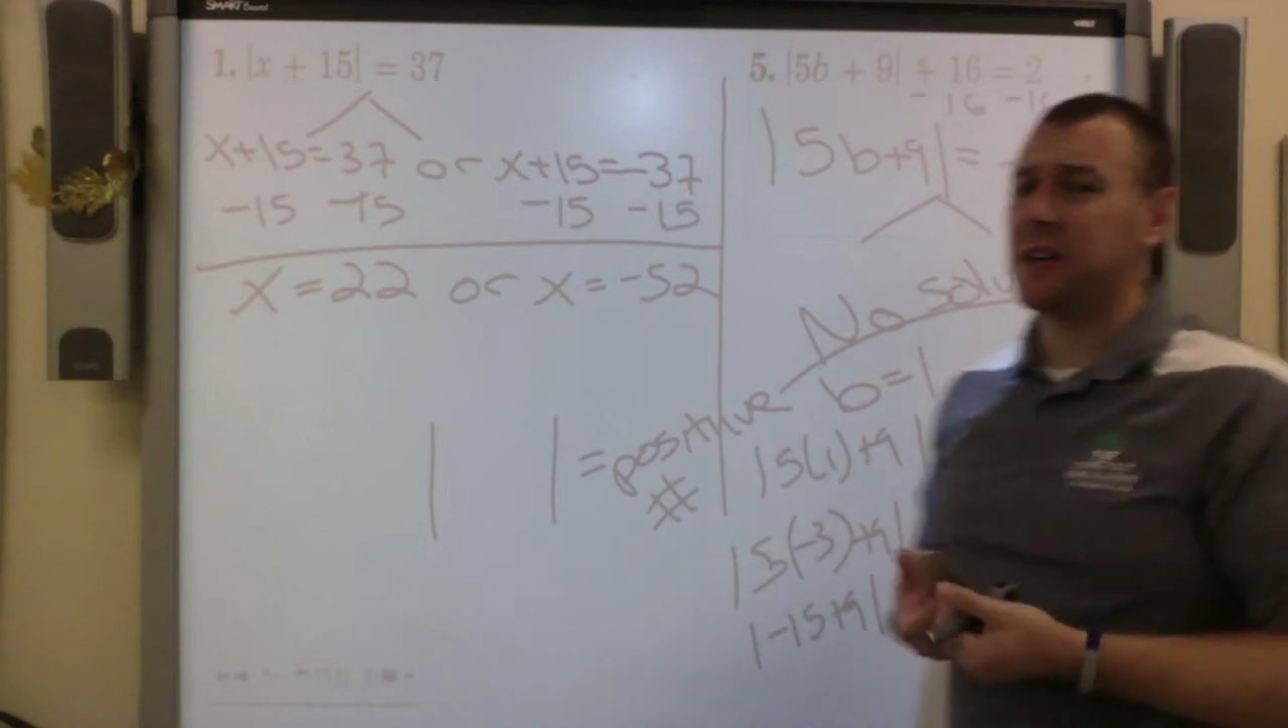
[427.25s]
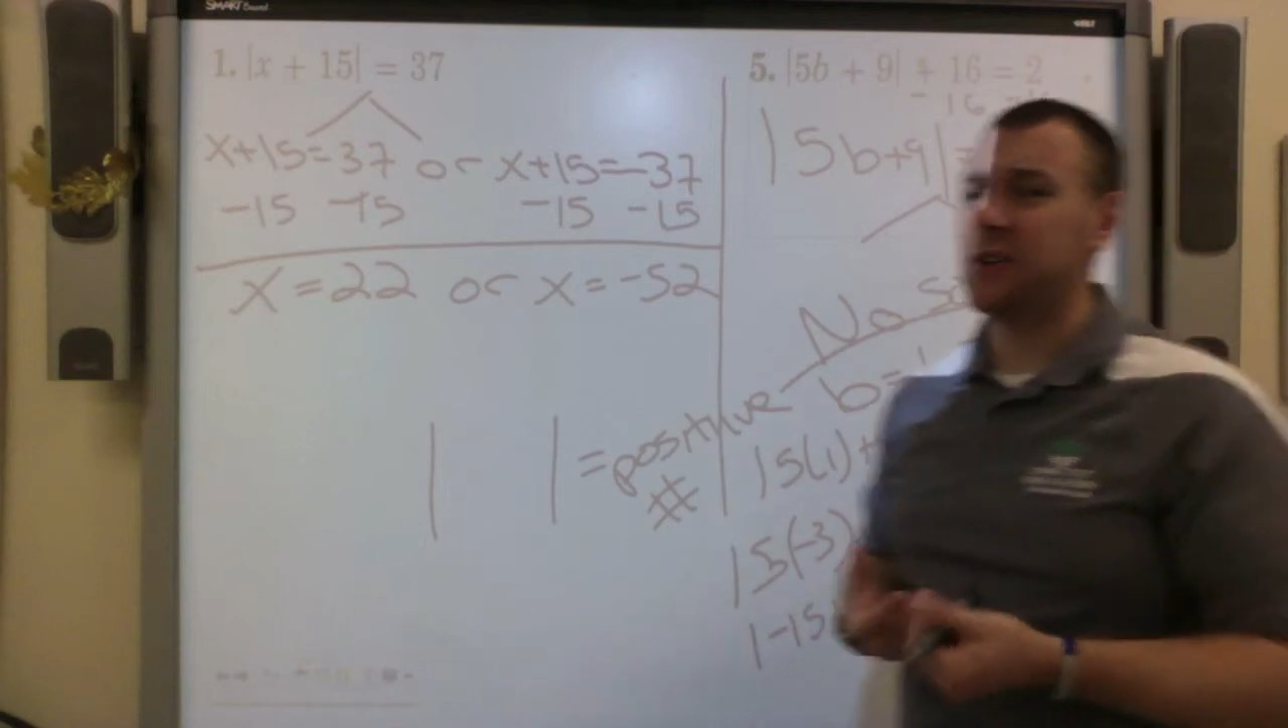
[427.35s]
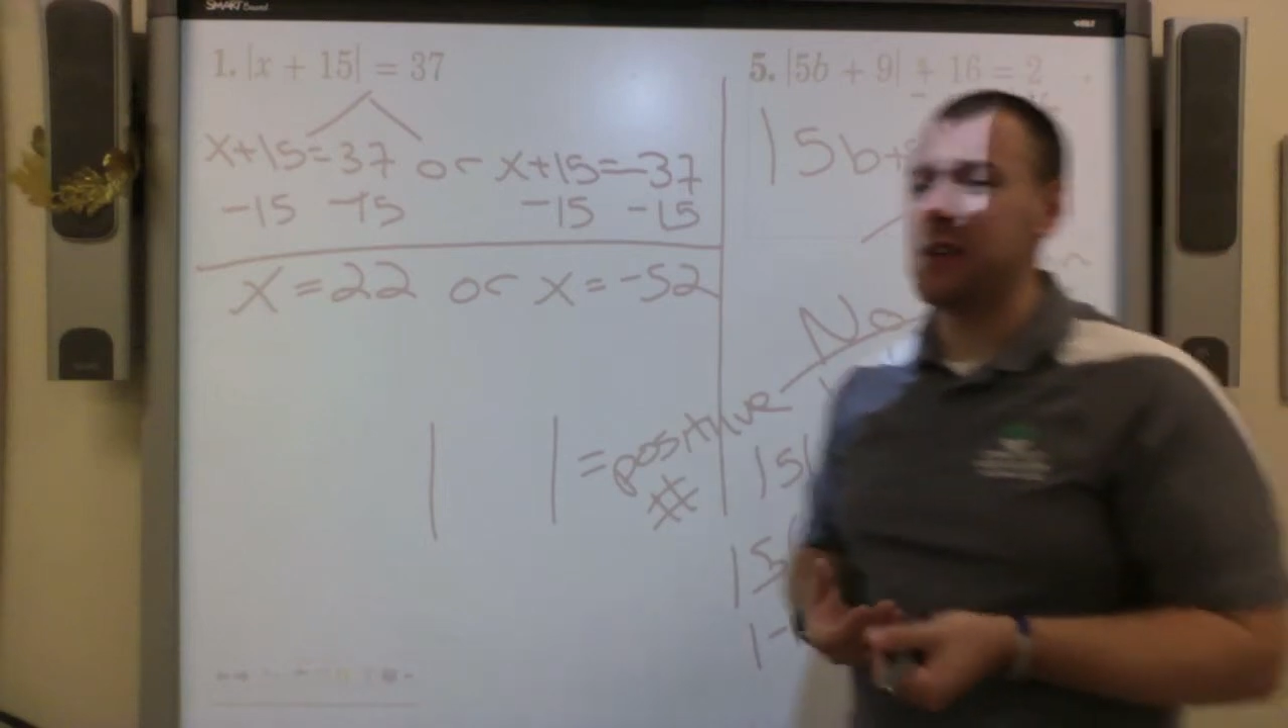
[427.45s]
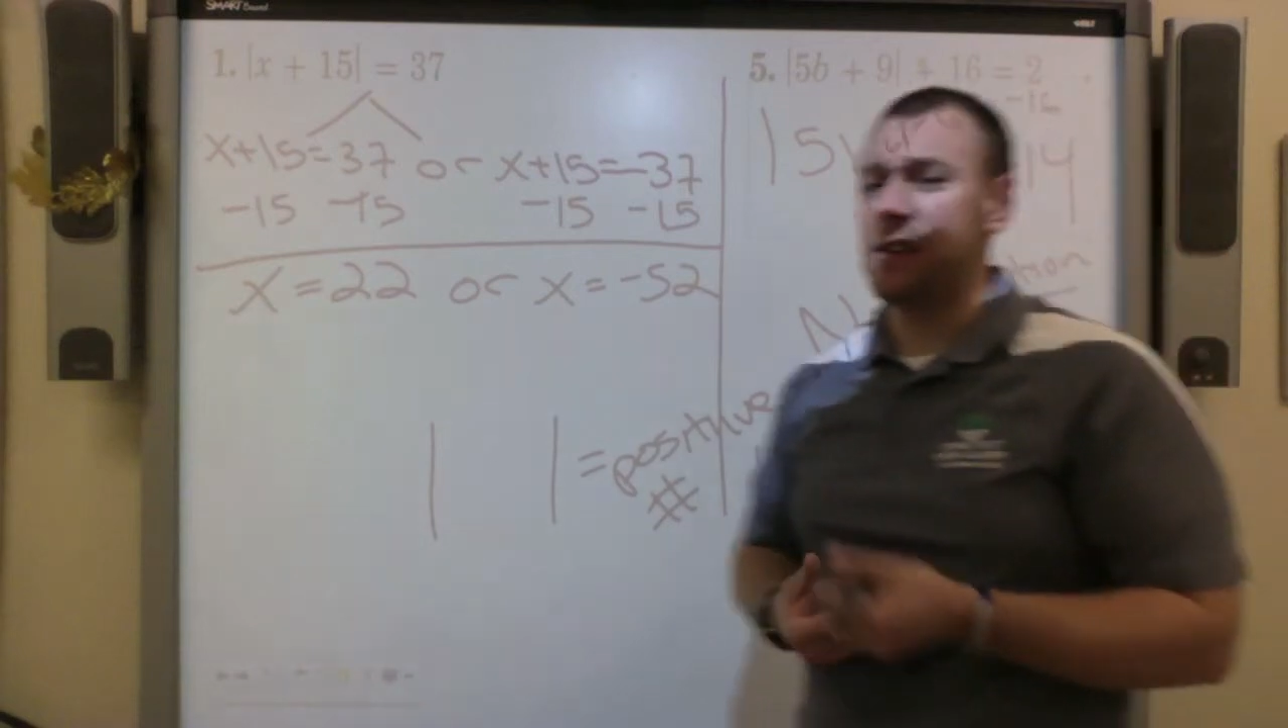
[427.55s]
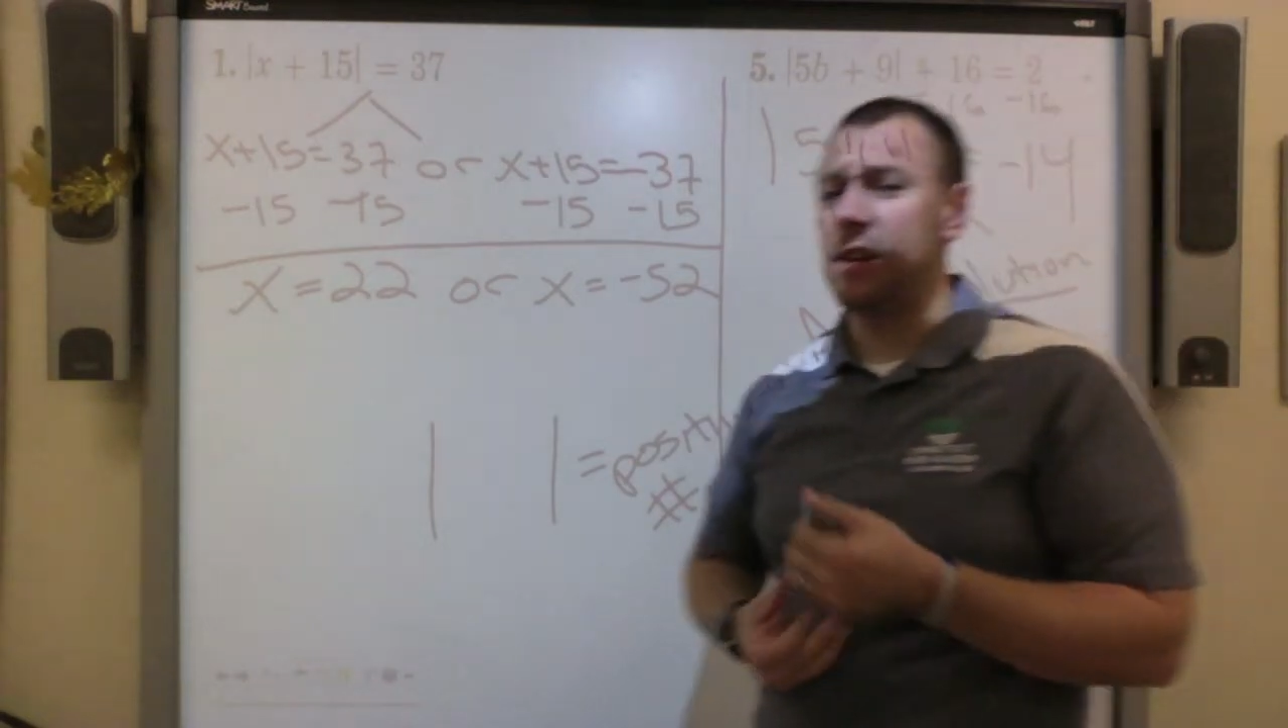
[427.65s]

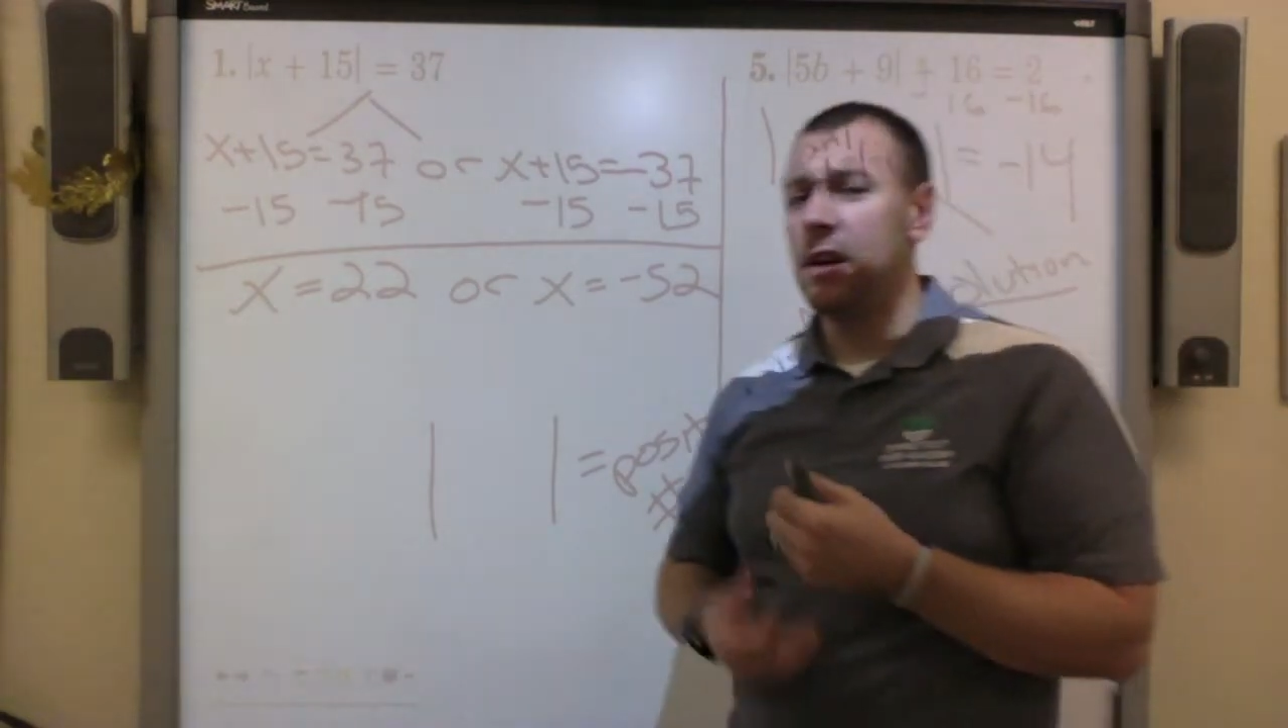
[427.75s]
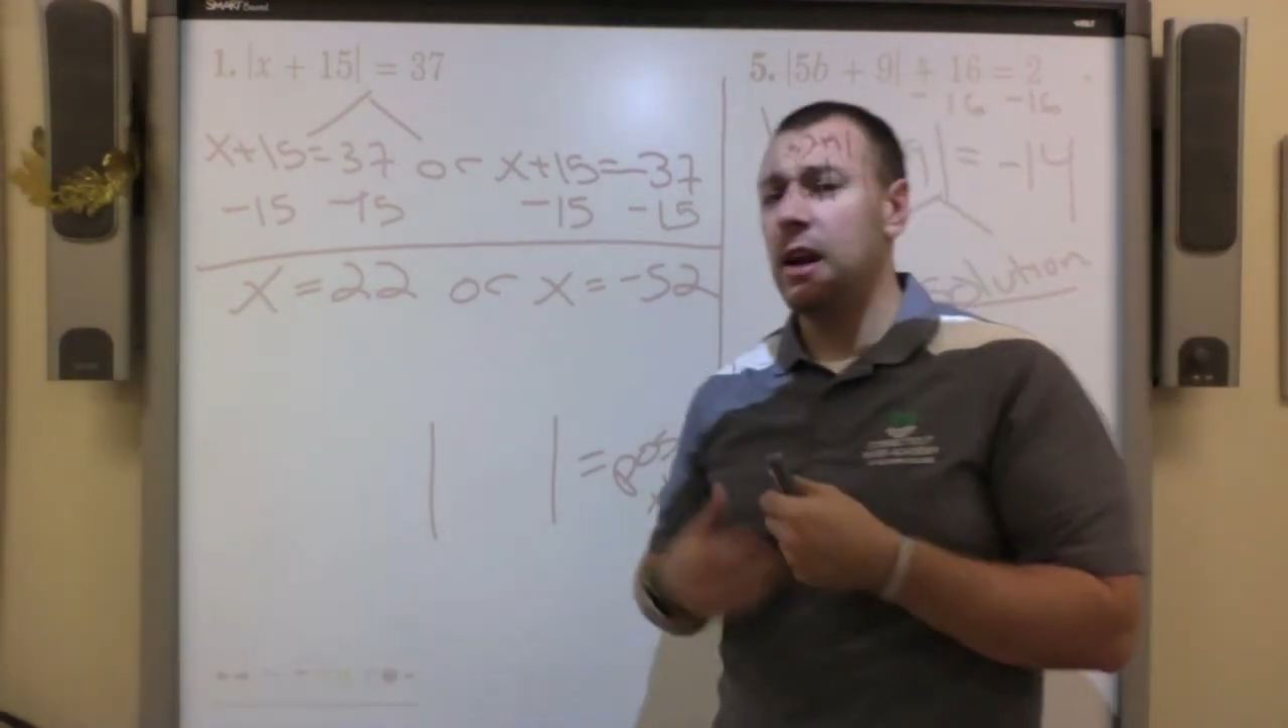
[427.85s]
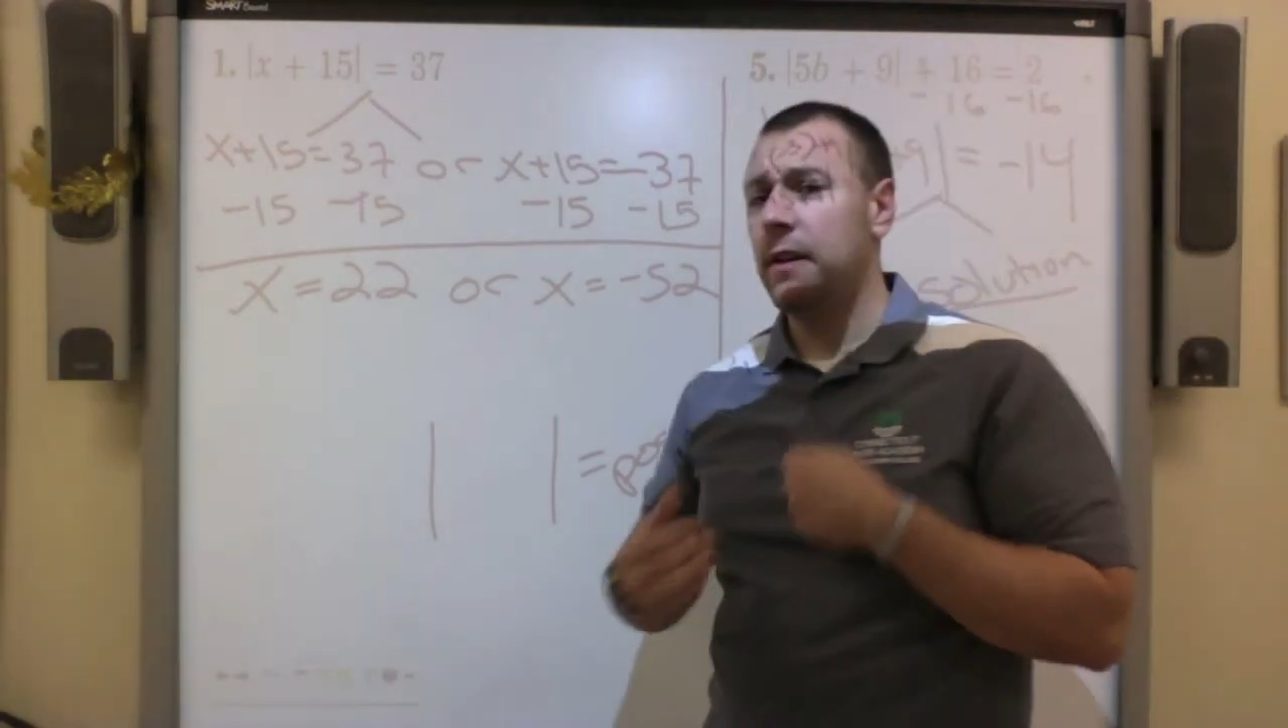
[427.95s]
you can